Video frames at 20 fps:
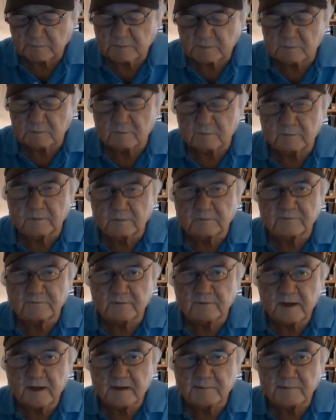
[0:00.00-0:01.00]

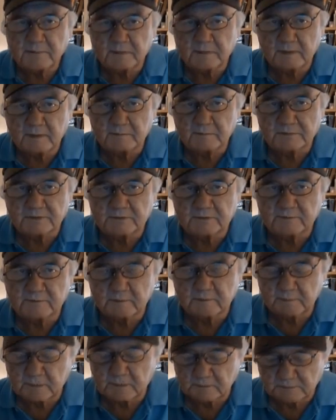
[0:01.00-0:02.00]
2:35 p.m.
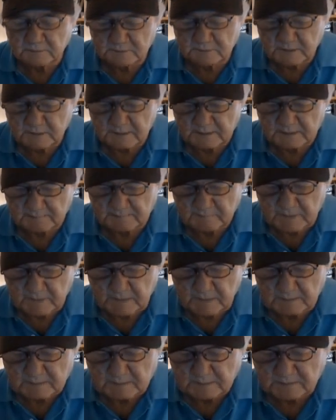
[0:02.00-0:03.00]
Pacific Post time. It's a